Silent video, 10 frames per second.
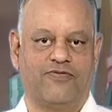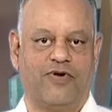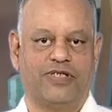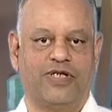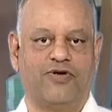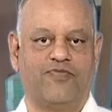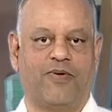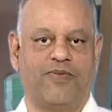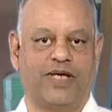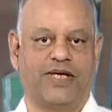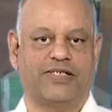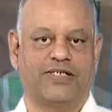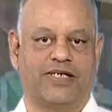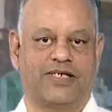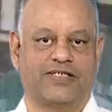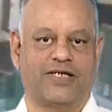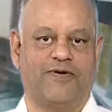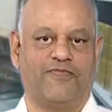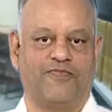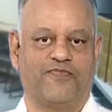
what is the new publication that has come.